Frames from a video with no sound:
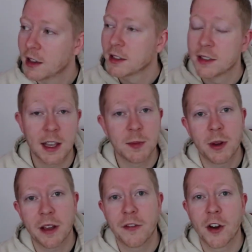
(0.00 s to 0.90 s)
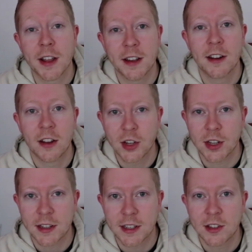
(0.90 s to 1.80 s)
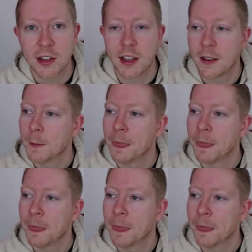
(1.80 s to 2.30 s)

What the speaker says: So that's Black Friday in a nutshell essentially.